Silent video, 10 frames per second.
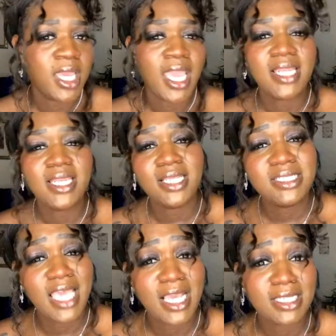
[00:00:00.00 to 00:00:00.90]
and then
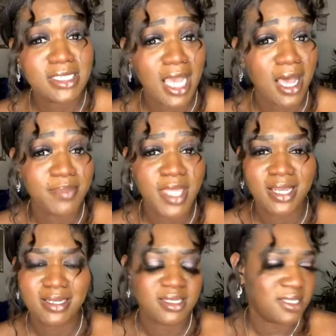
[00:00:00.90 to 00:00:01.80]
take a job
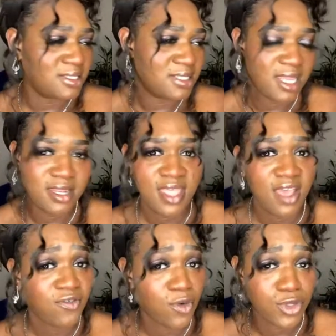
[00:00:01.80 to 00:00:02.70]
that does none of
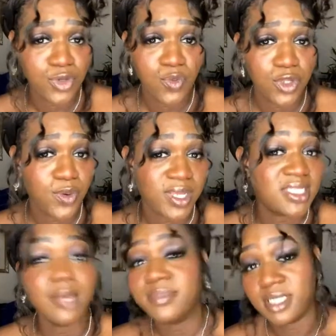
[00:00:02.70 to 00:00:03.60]
that for you when you
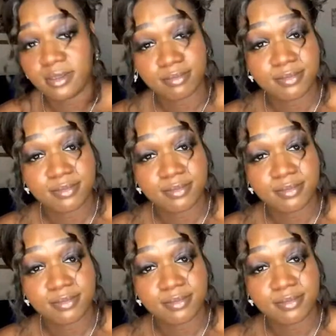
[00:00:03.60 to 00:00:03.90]
accept it.